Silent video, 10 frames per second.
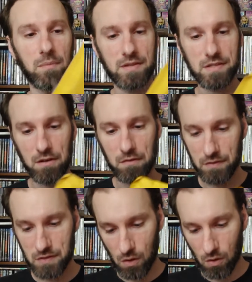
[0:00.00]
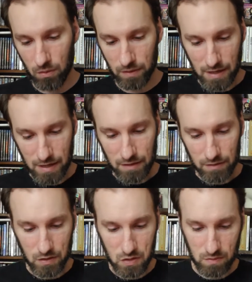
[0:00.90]
for myself. It's the only...
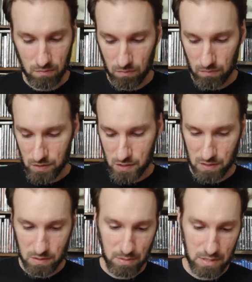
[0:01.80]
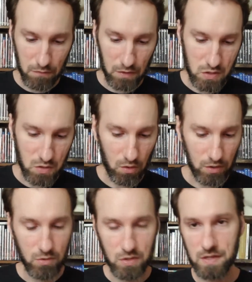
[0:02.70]
This specific store
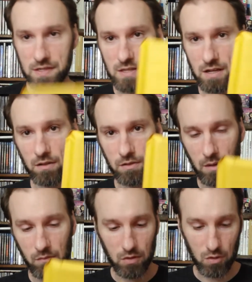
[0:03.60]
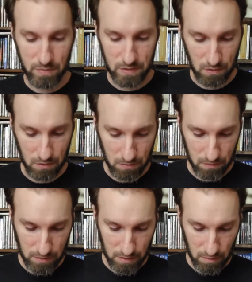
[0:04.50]
uses this colored envelope, so...
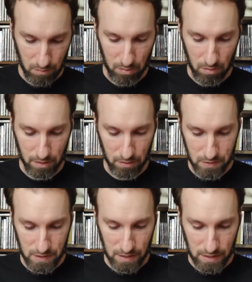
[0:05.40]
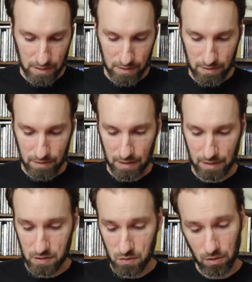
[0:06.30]
Bubble mailers.
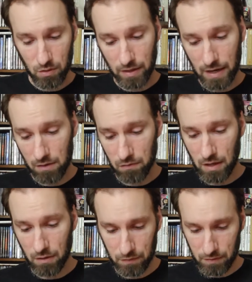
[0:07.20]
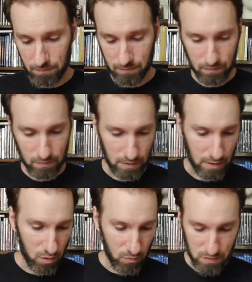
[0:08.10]
And it's the only one I have left. The
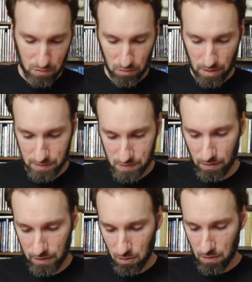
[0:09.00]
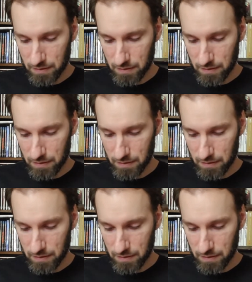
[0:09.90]
other ones are red, so I know